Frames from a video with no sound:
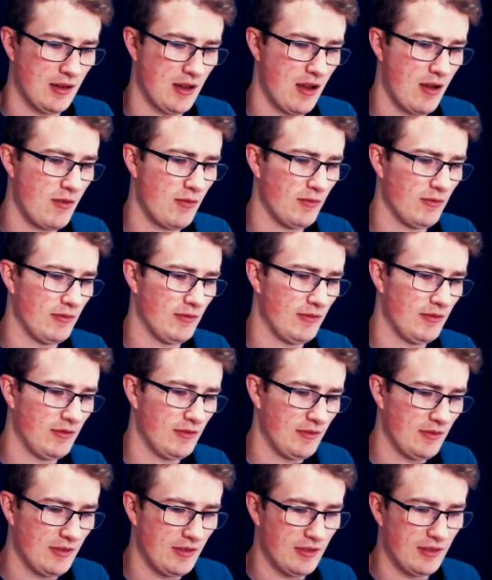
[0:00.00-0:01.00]
Oh,
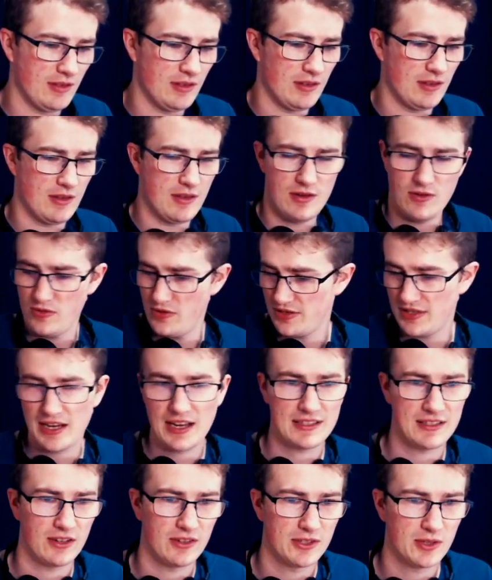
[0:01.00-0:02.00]
Horst
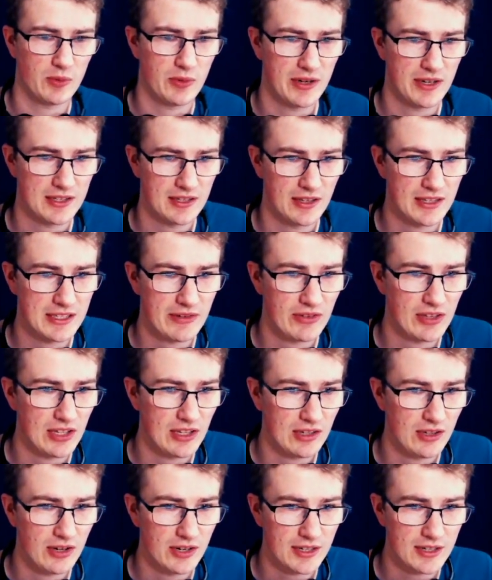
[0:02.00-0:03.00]
has it on Twitter, so let's have a little
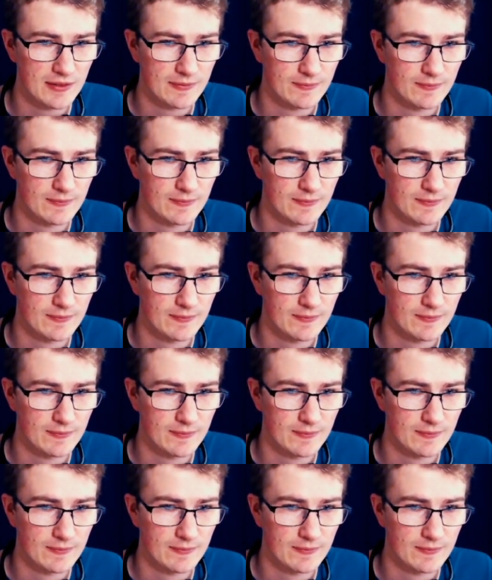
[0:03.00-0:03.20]
look.